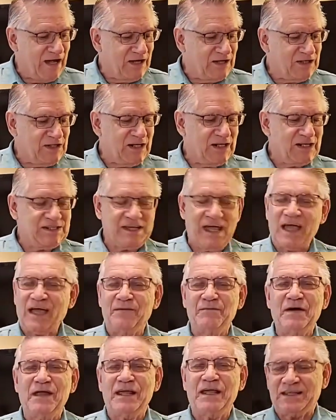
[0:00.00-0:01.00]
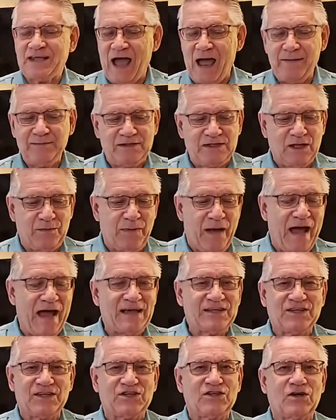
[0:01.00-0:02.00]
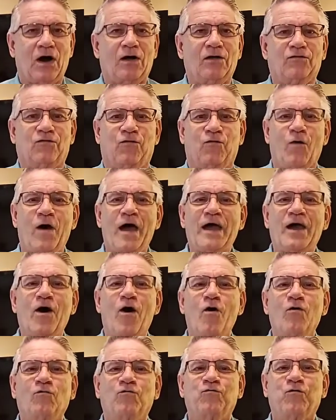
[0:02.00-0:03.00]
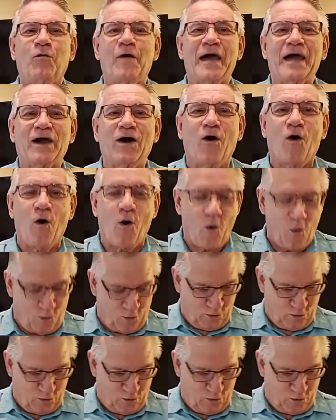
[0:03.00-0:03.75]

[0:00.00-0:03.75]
she sang it many times in the past. It's called Fuego, Fuego.